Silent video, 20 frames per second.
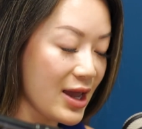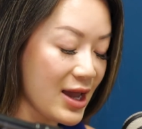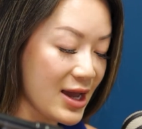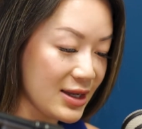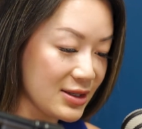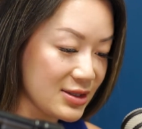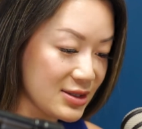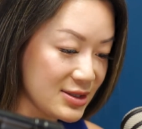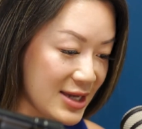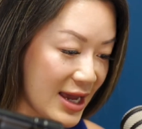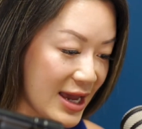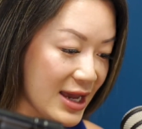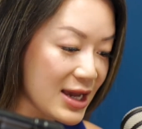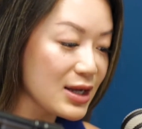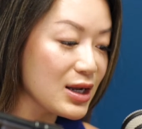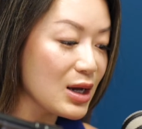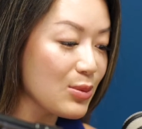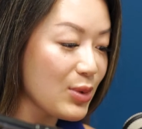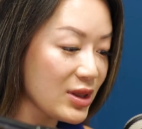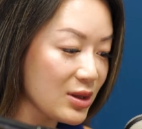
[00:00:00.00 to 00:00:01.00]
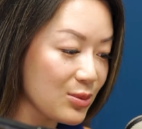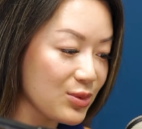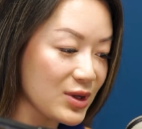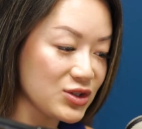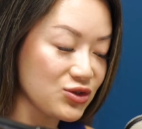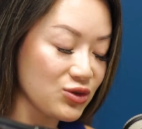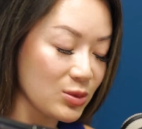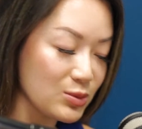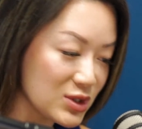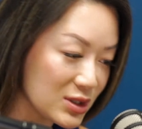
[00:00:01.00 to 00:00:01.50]
and taken up by the
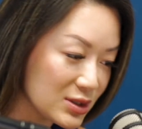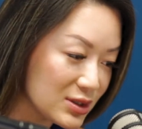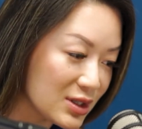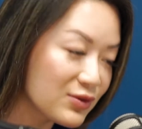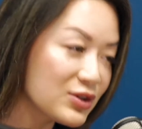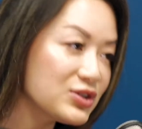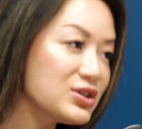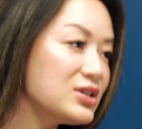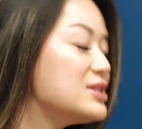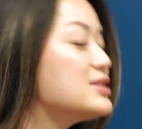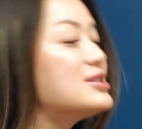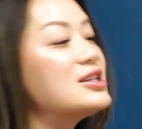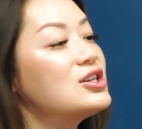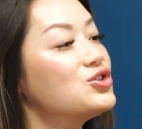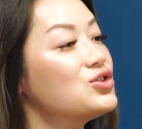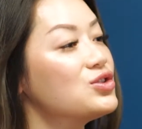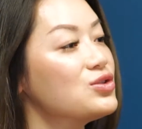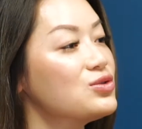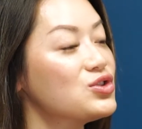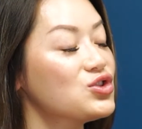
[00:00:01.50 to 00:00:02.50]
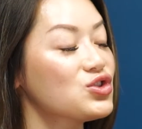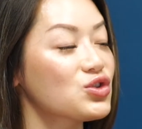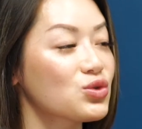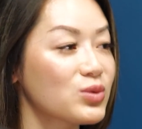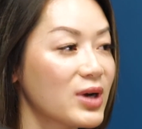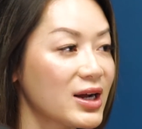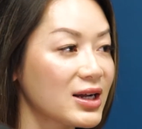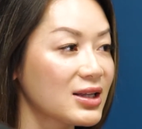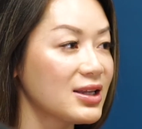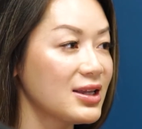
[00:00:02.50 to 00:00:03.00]
bloodstream, delivered to the tissues
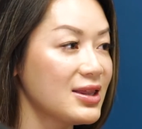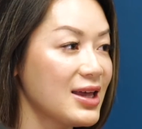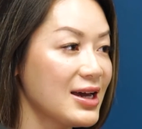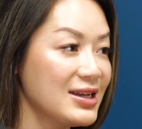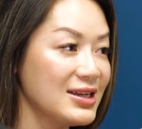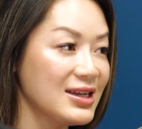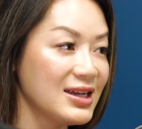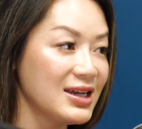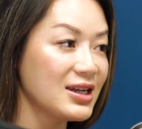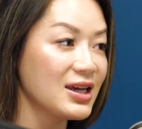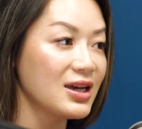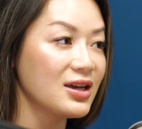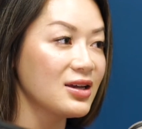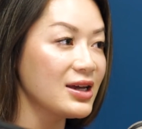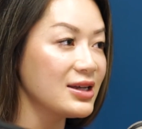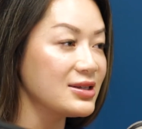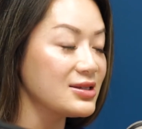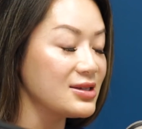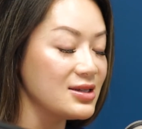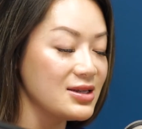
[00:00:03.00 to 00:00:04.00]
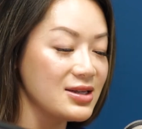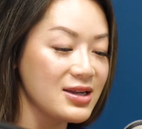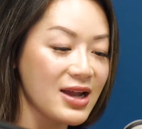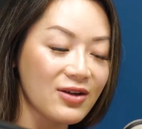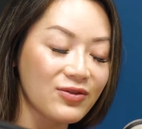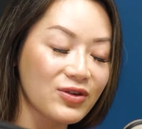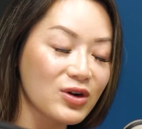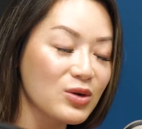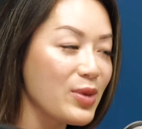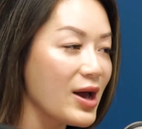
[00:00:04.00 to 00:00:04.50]
directly that need it. It's
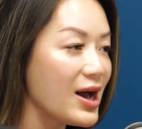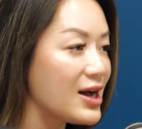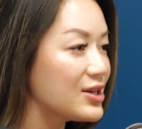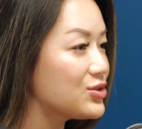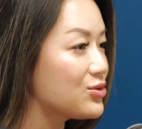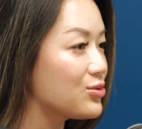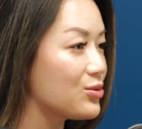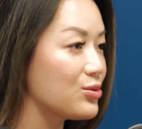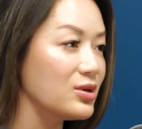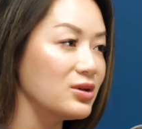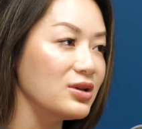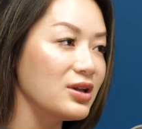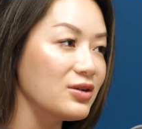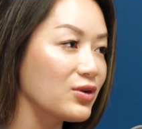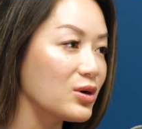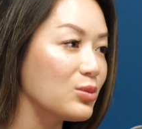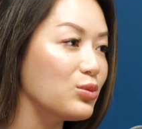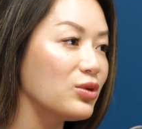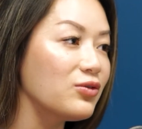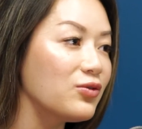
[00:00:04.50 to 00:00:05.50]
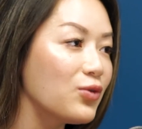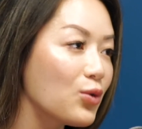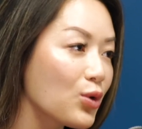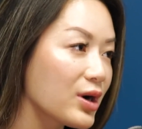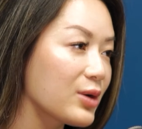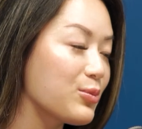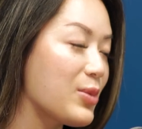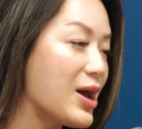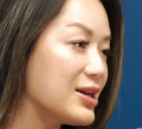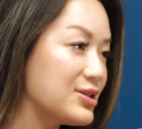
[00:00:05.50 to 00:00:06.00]
never passed through the liver
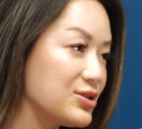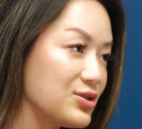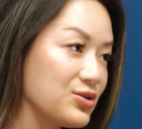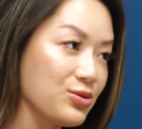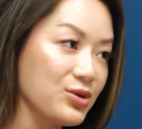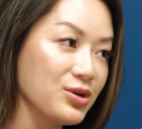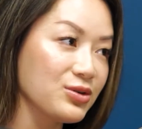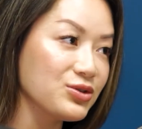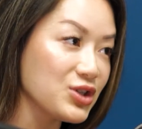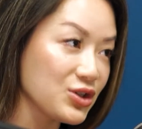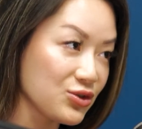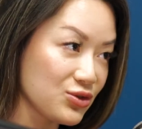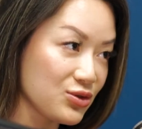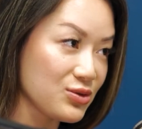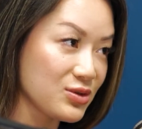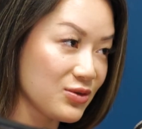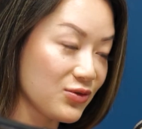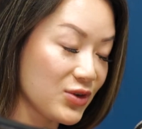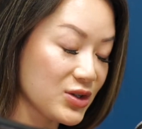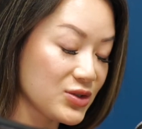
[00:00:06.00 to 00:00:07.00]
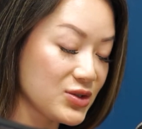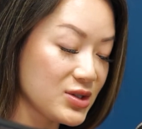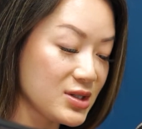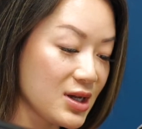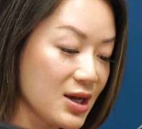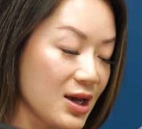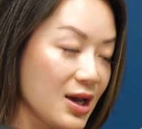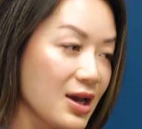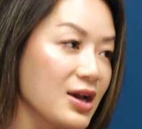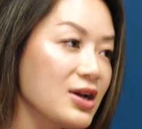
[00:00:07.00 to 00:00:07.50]
before it passes through your tissues
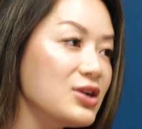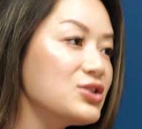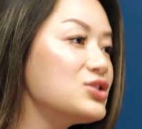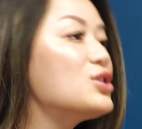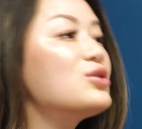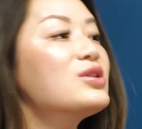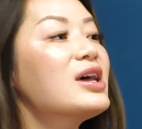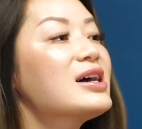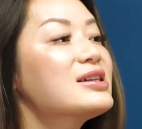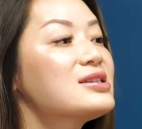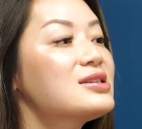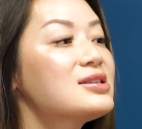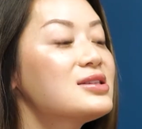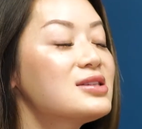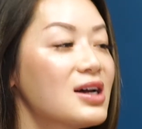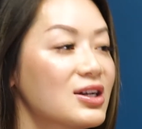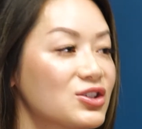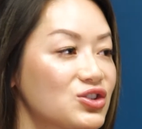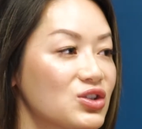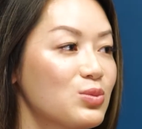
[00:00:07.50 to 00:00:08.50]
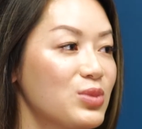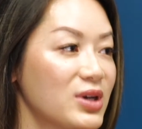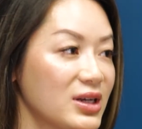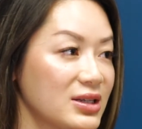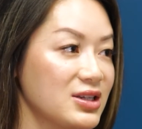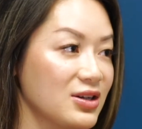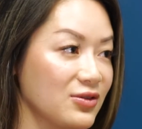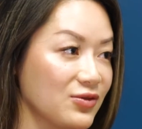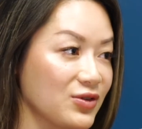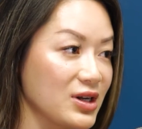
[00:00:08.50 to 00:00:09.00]
first. So that's such a
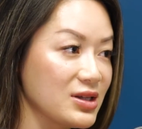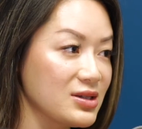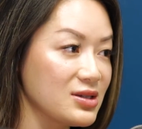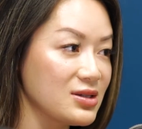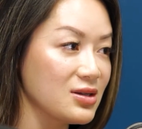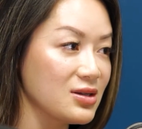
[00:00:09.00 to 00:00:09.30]
big difference.